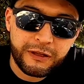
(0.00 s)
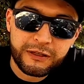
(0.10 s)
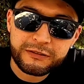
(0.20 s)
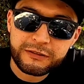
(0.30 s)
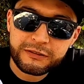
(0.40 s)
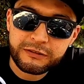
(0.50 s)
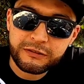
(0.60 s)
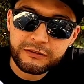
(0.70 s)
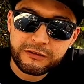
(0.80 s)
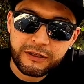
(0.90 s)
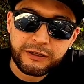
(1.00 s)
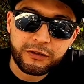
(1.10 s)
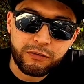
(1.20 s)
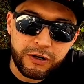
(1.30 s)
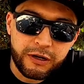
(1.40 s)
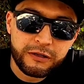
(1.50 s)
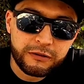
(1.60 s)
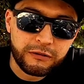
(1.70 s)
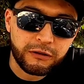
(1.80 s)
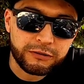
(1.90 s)
Has like a
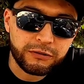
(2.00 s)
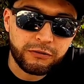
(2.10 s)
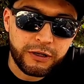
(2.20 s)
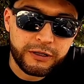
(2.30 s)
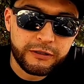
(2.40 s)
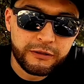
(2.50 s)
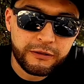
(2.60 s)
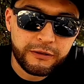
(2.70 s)
gray, also gray.